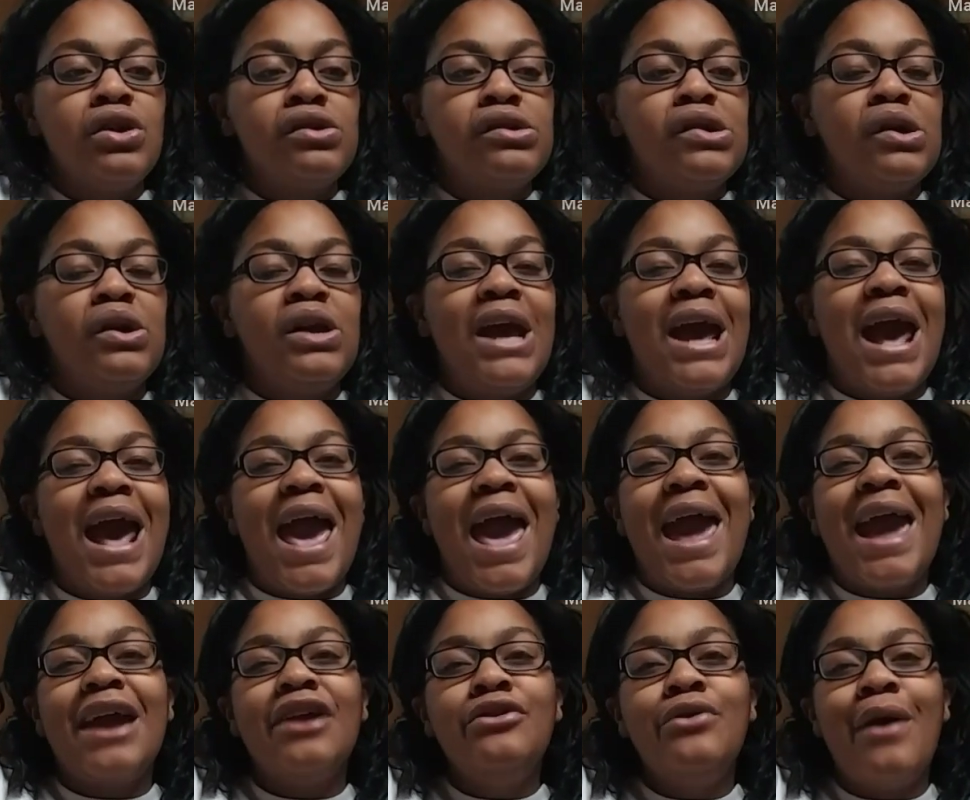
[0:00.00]
So yeah,
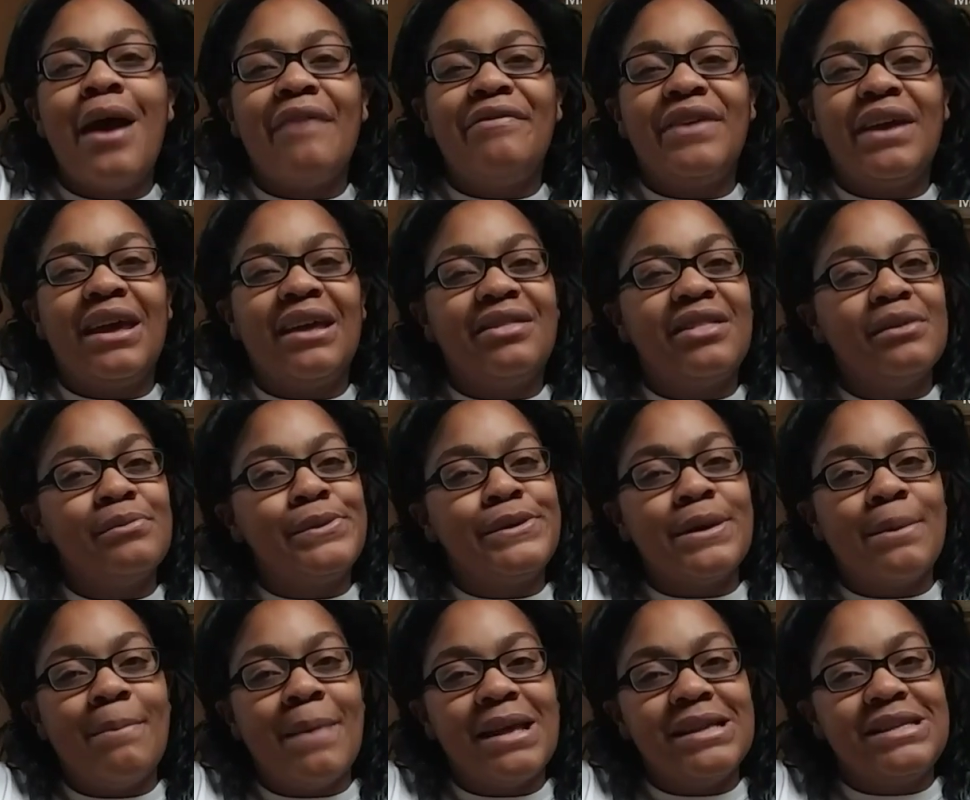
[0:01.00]
and you have to get them
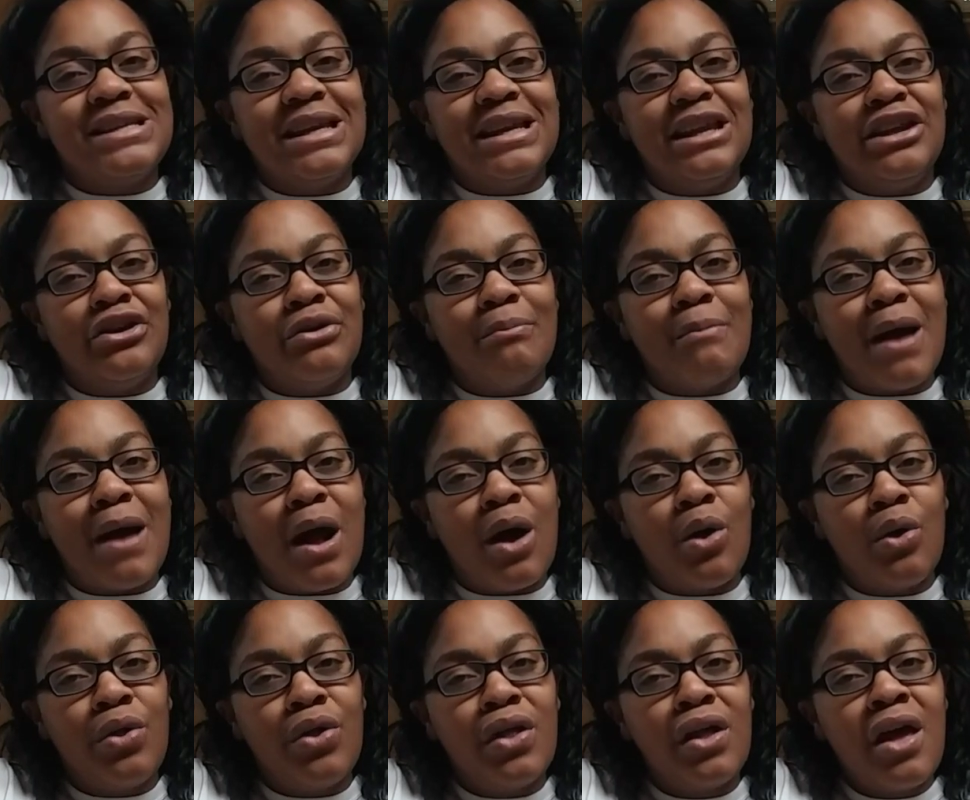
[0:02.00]
cemented in your
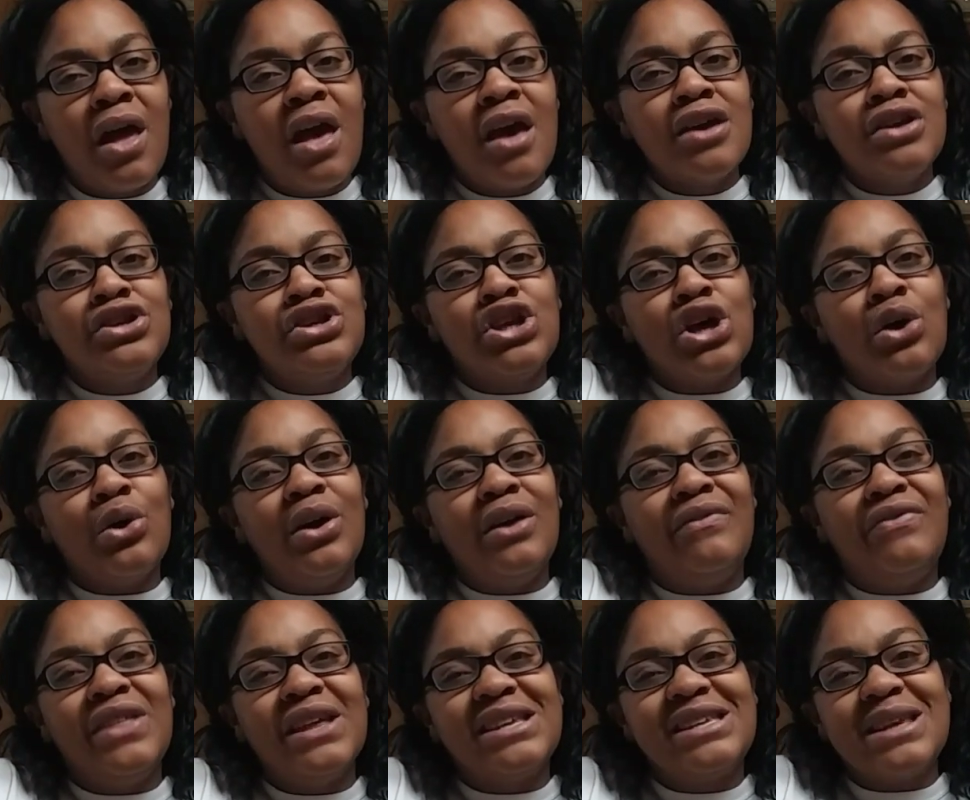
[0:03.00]
mouth. So
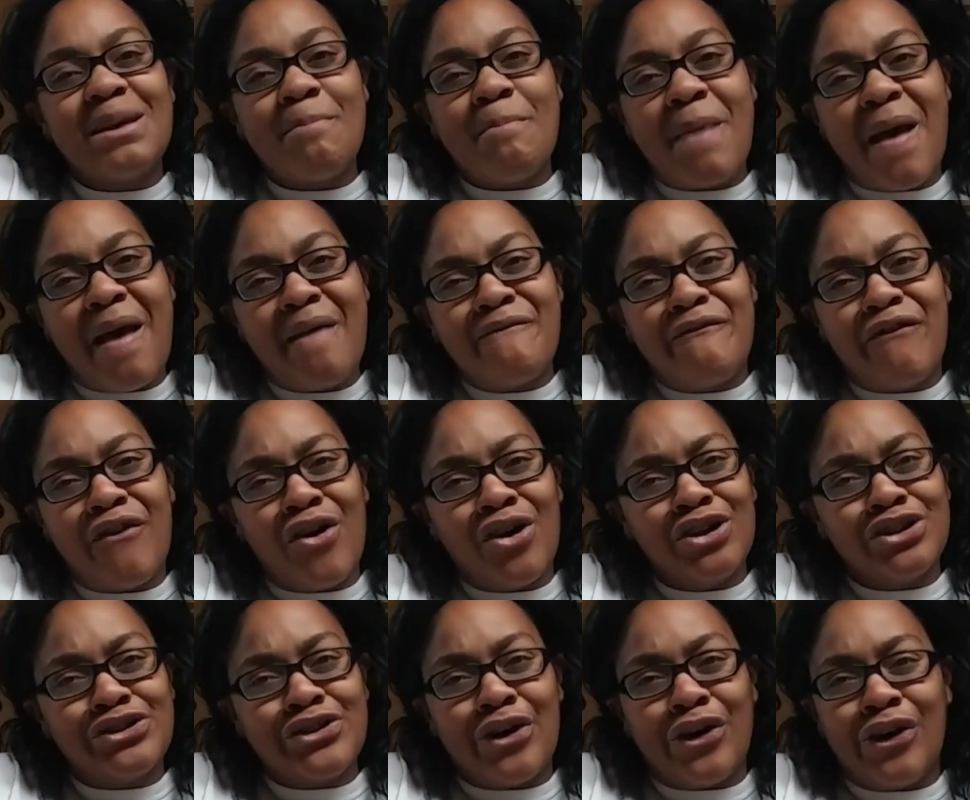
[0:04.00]
if the cement
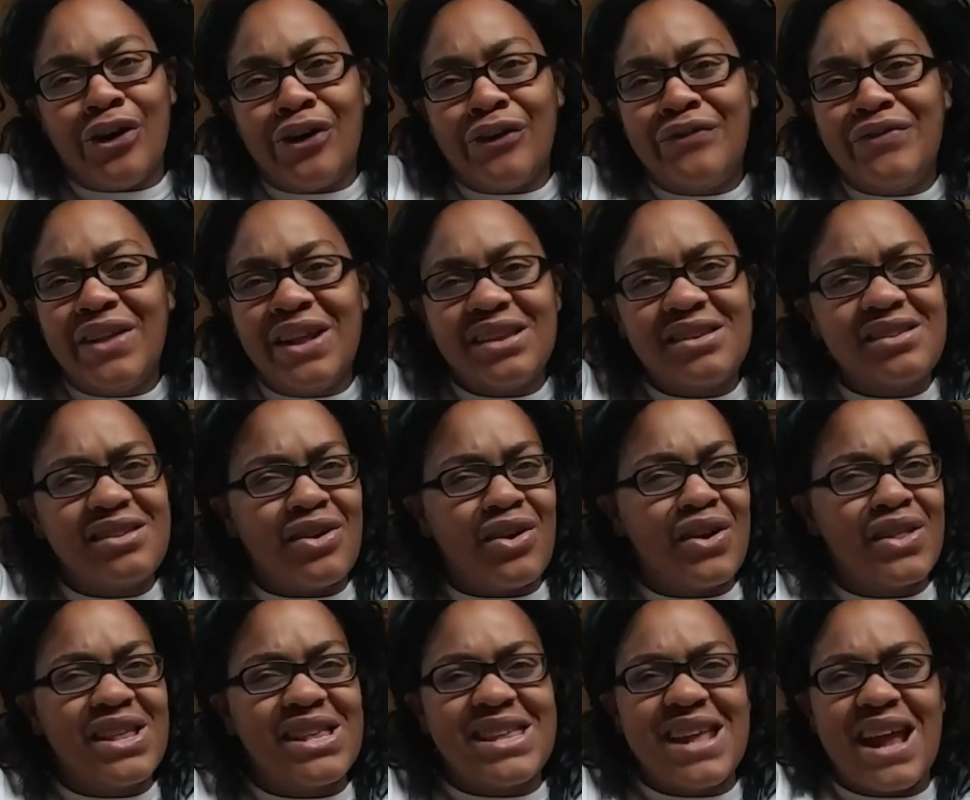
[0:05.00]
falls off, then there's
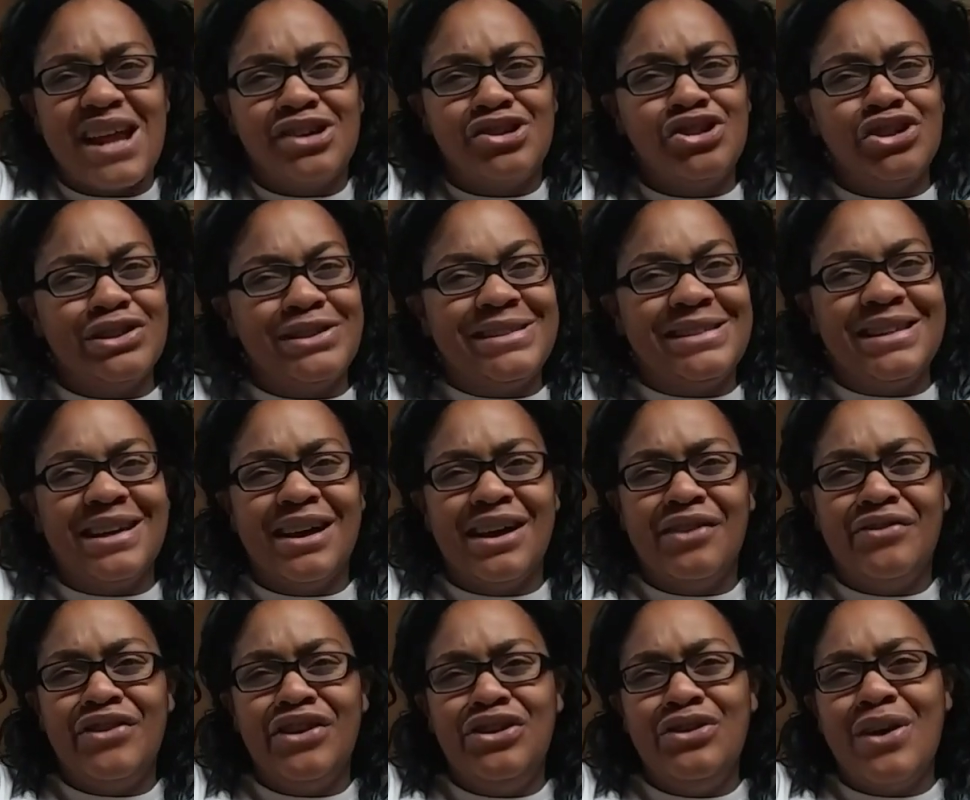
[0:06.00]
all this extra
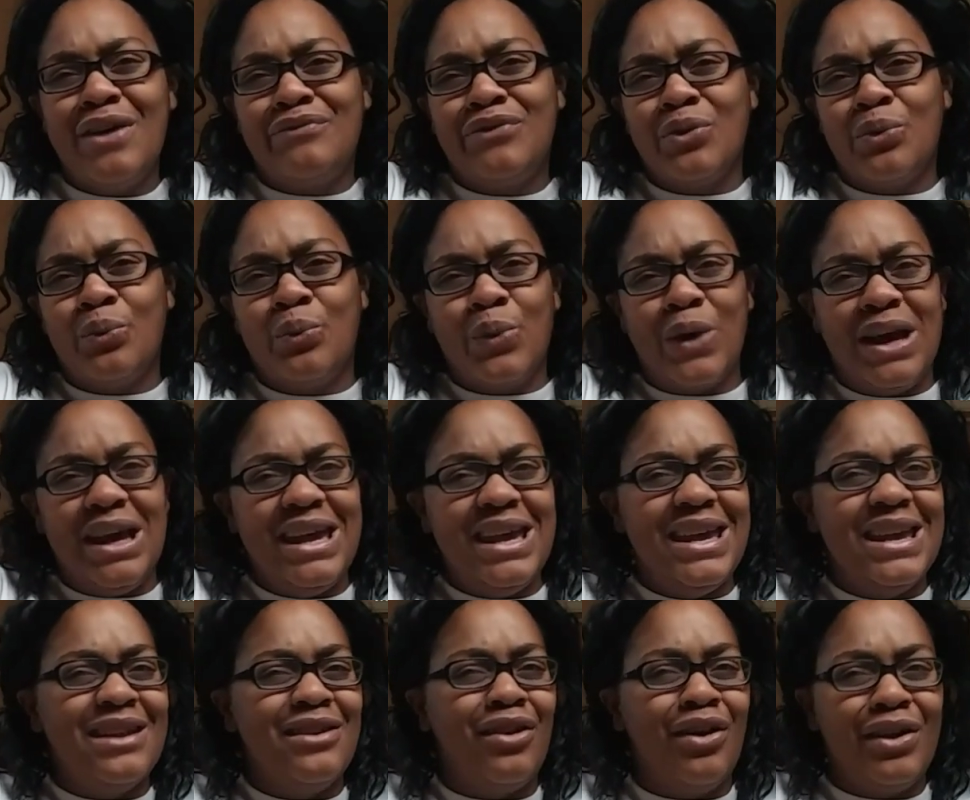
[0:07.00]
stuff, and you have to
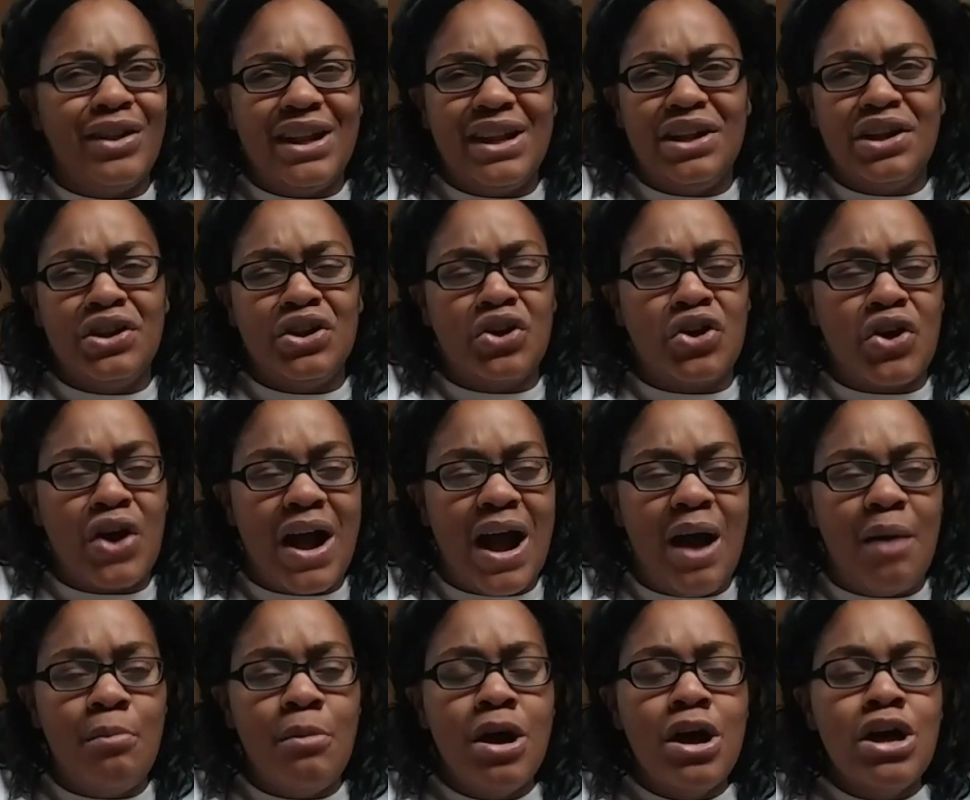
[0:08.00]
wait and all that other
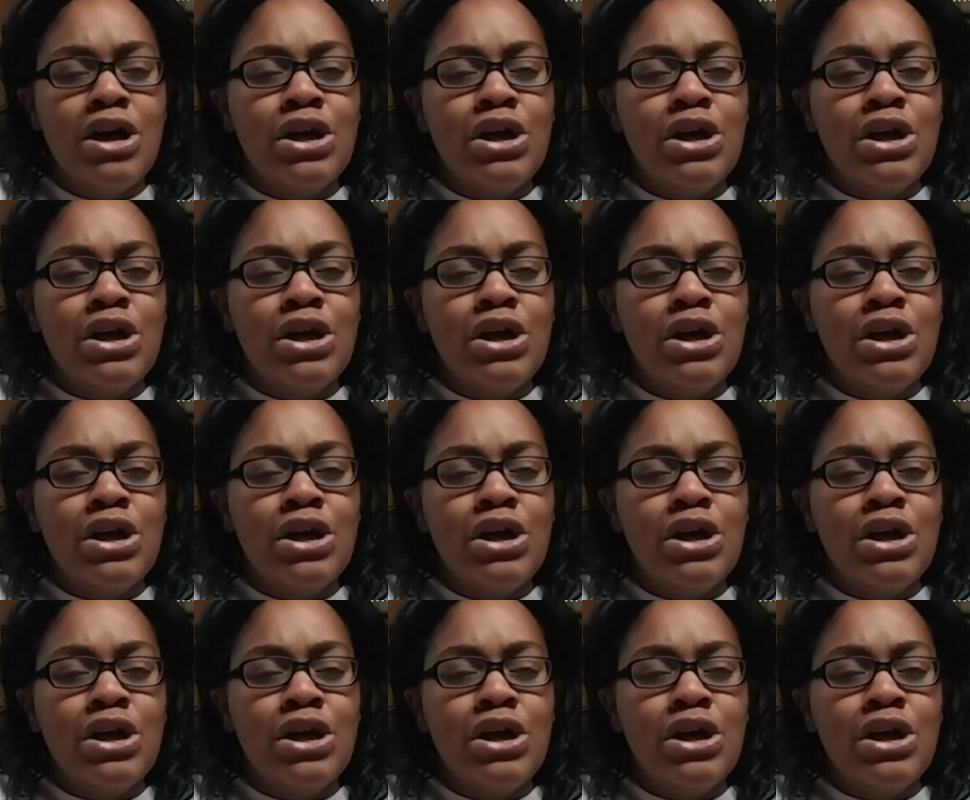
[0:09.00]
crap.